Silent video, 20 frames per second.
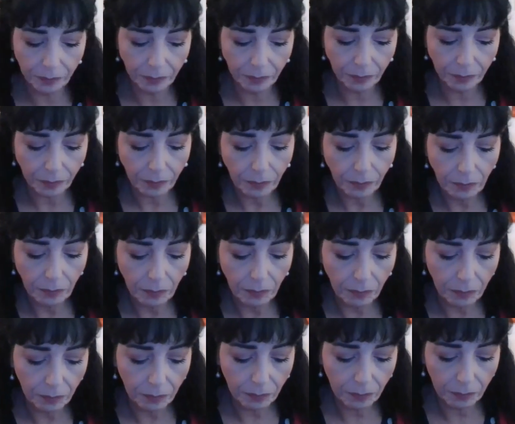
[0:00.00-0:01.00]

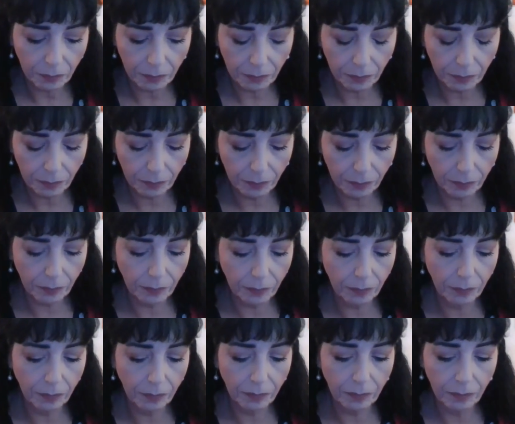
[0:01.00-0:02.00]

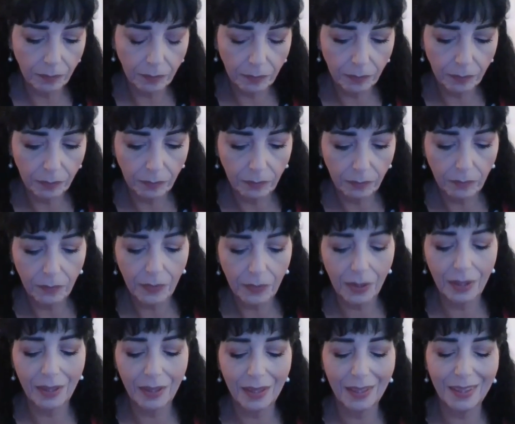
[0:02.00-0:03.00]

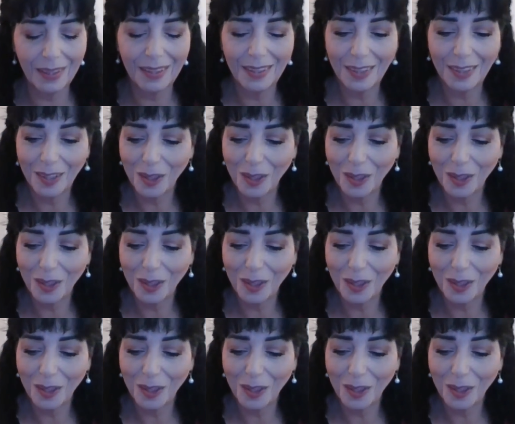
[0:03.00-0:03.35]
Nobody speaks.